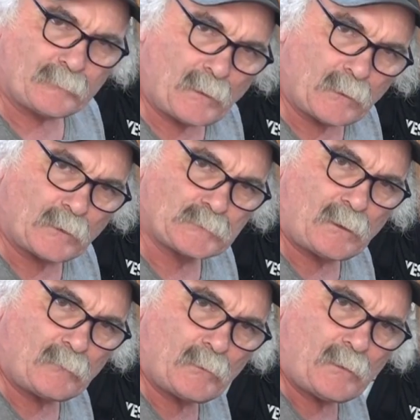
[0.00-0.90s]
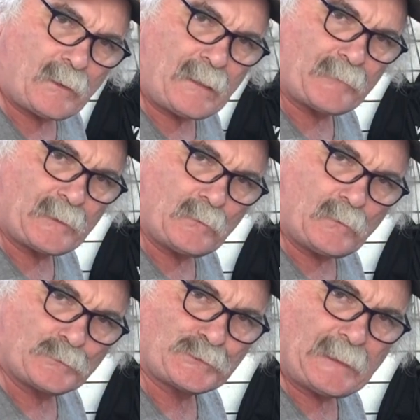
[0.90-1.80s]
So it looks like we've got everything
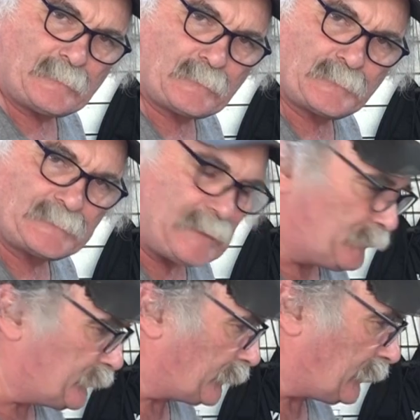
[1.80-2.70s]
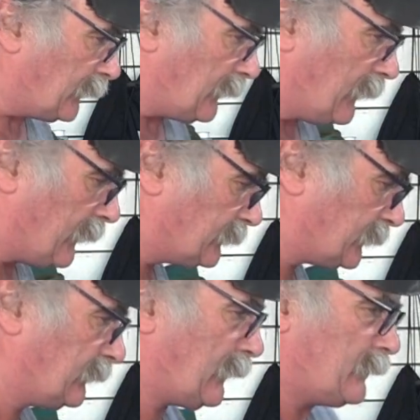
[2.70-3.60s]
all set to assemble the thing. And as
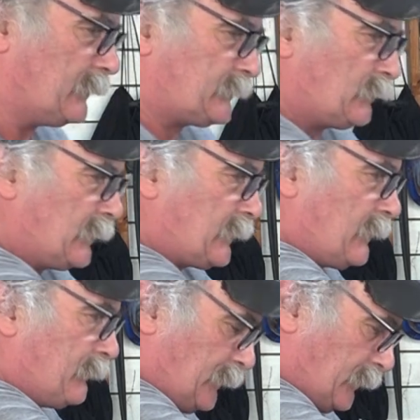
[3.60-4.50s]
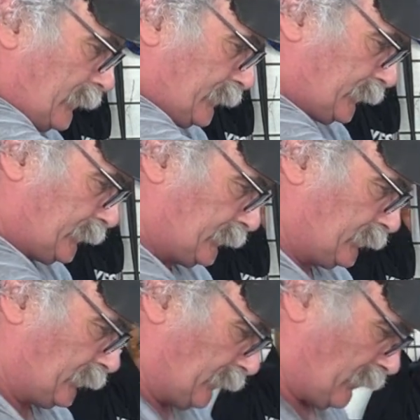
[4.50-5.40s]
you notice, well, I don't know if you noticed
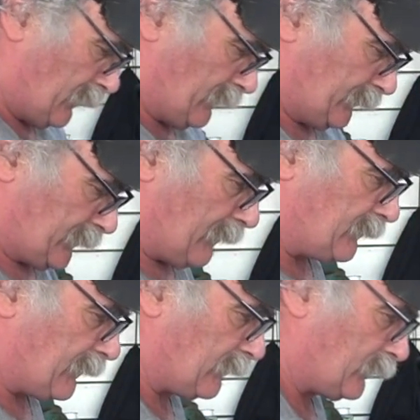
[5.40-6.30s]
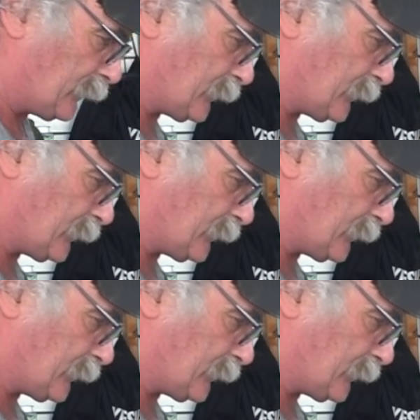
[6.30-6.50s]
or not, let's have another look at